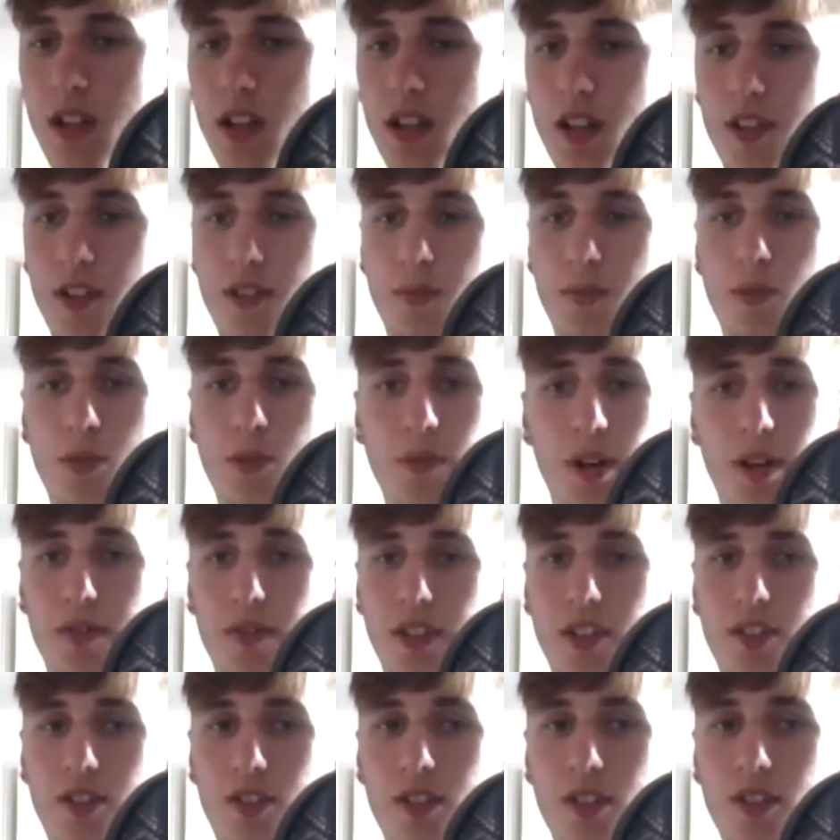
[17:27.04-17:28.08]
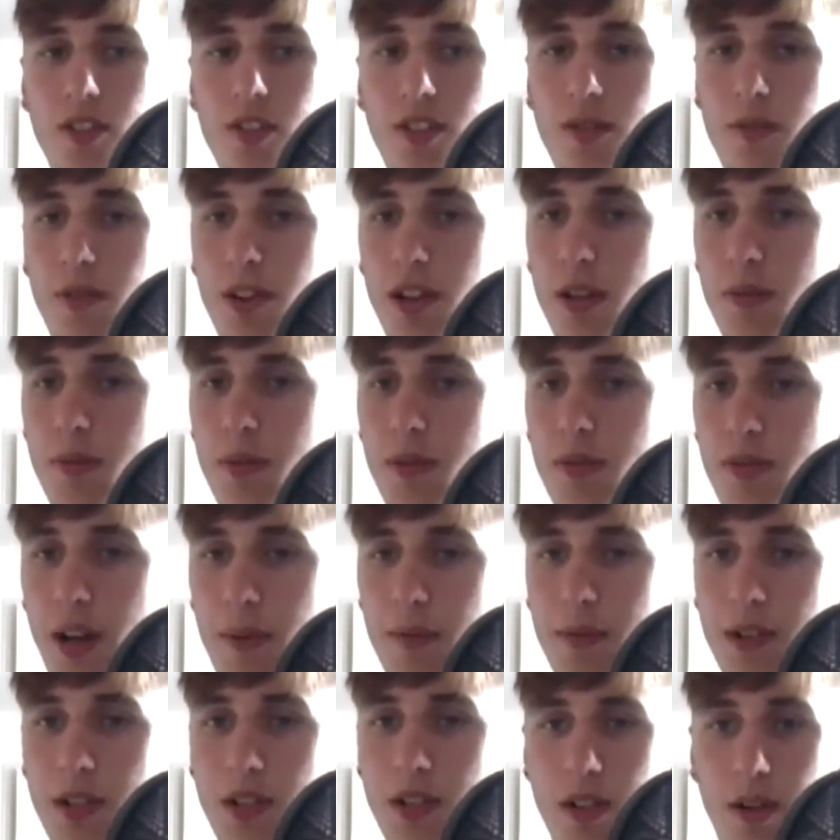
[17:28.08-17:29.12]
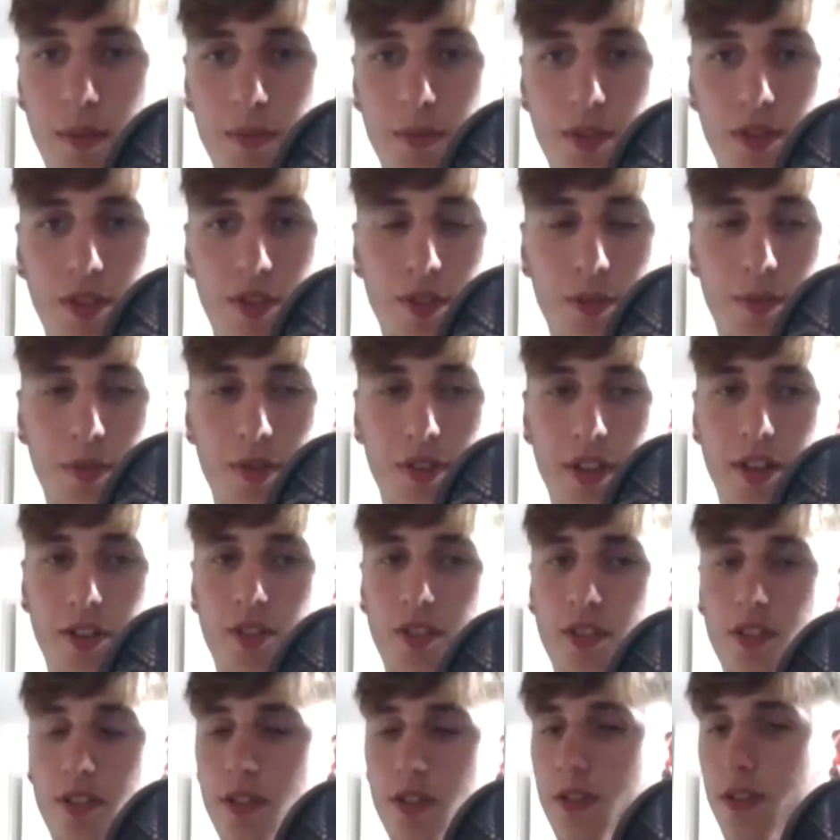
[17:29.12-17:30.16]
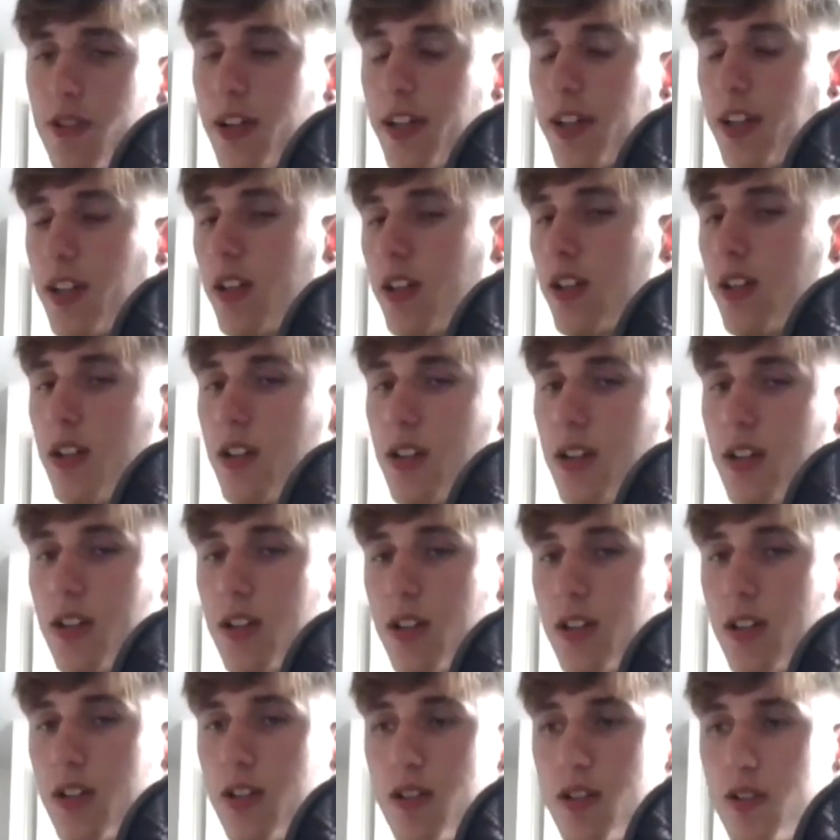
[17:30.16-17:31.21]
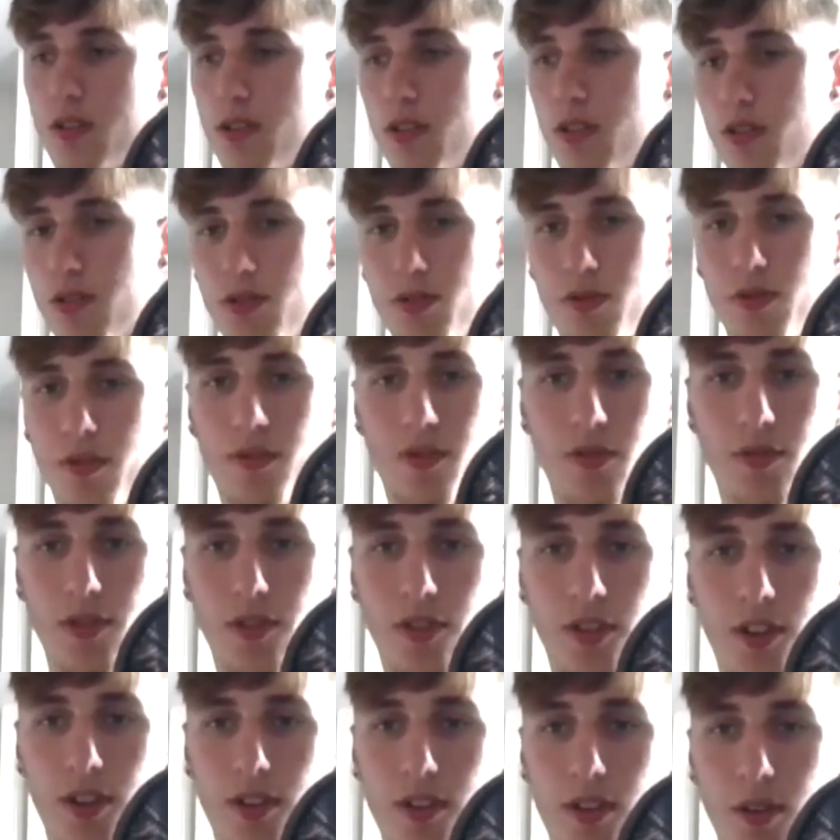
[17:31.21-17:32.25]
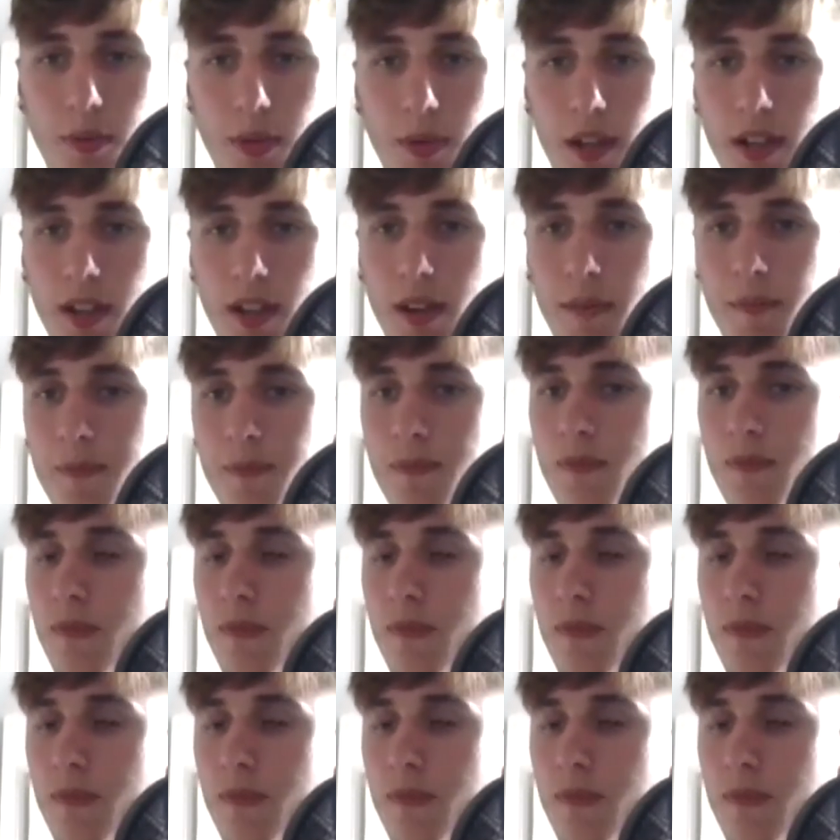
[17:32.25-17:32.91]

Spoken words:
small motivations, whether it be family, numbers, positions, or like cultural influences, could be anything.